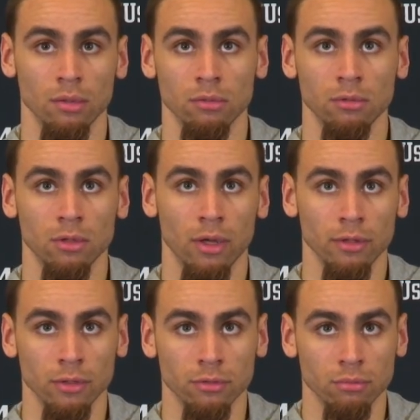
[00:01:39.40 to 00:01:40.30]
You know, I
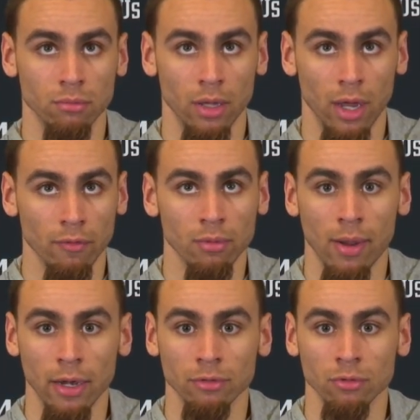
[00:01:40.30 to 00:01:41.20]
think
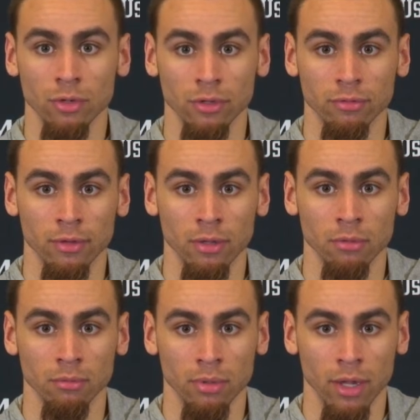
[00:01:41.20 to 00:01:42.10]
everybody to an extent,
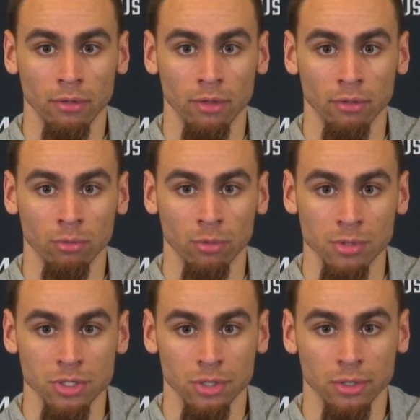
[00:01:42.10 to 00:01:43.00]
but that's where
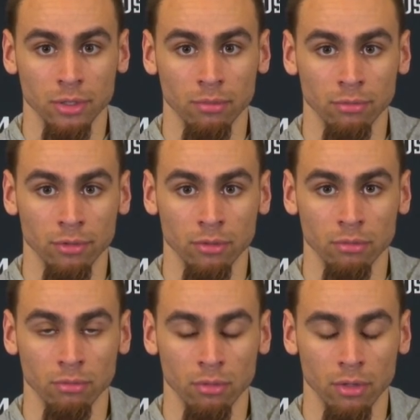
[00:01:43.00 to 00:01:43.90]
maturity comes in.
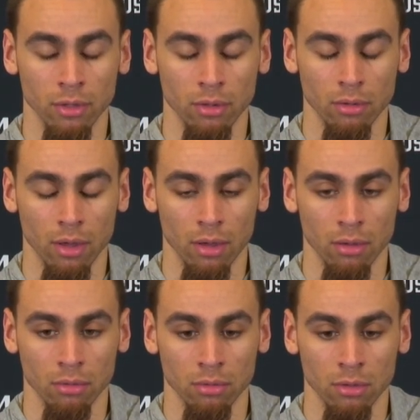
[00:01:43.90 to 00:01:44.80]
And,
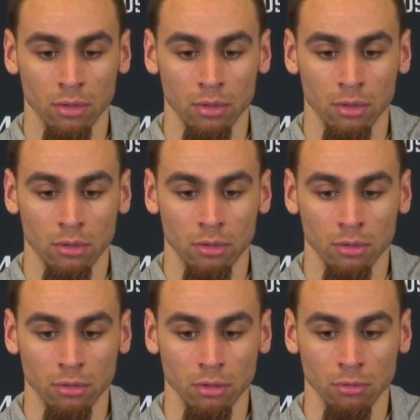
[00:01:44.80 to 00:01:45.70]

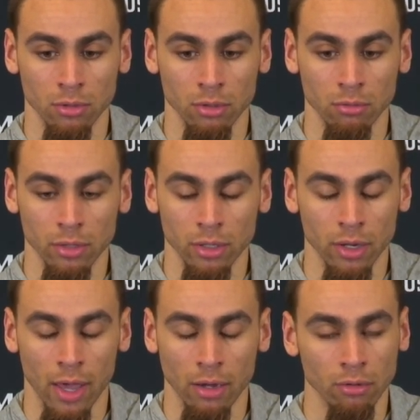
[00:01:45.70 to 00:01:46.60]
you know, we didn't
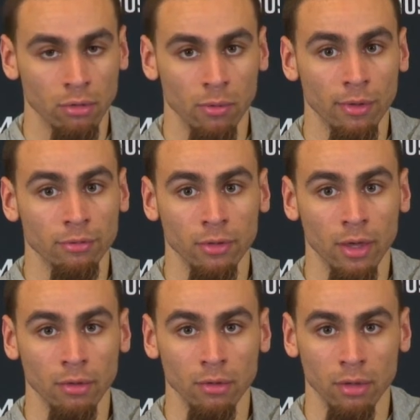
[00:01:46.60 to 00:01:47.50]
handle it well
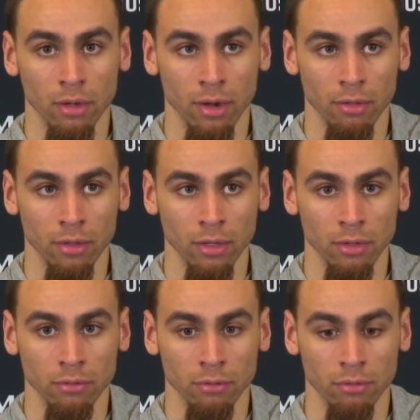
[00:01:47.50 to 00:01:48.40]
tonight. And I think
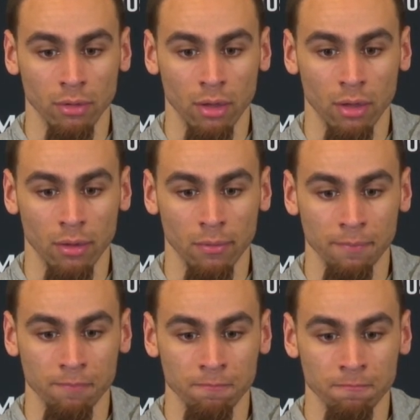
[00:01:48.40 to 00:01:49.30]
it's
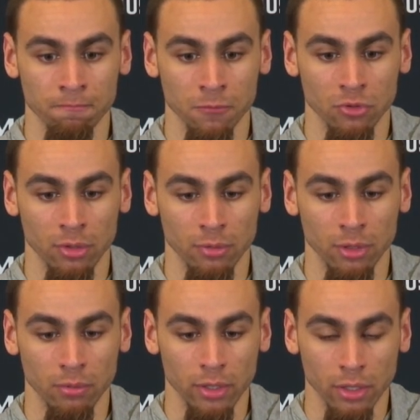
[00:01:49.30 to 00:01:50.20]
something
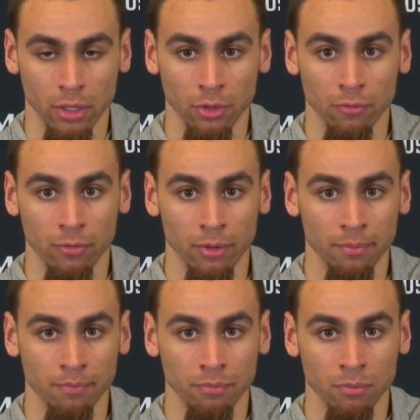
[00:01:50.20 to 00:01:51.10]
that we can learn
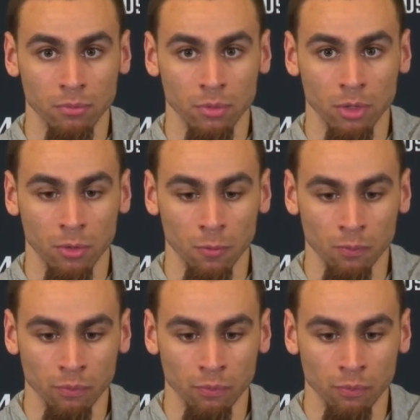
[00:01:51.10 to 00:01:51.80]
from, you know,